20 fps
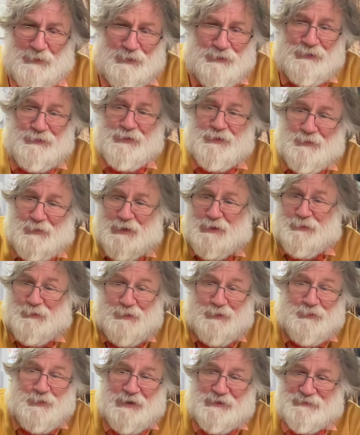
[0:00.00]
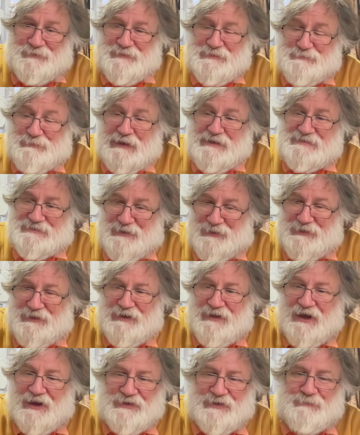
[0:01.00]
whether it was based on
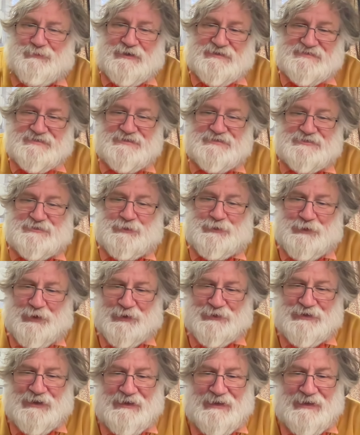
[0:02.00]
other precedents or not,